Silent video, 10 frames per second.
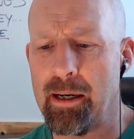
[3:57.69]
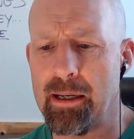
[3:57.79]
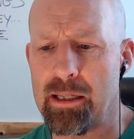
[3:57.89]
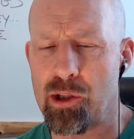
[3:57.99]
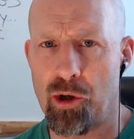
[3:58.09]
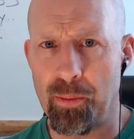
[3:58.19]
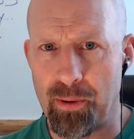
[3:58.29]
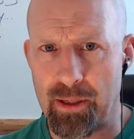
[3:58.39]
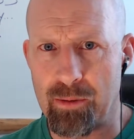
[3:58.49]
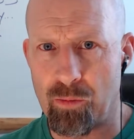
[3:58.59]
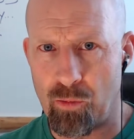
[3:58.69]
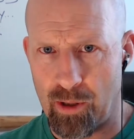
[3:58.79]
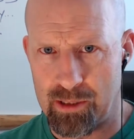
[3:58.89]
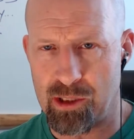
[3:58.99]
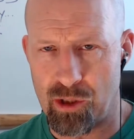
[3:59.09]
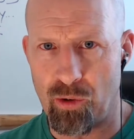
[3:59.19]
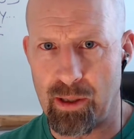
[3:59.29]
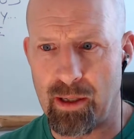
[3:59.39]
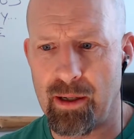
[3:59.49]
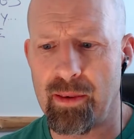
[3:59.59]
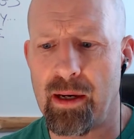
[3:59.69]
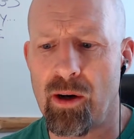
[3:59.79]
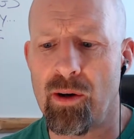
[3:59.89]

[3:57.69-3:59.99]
interpret what's going on there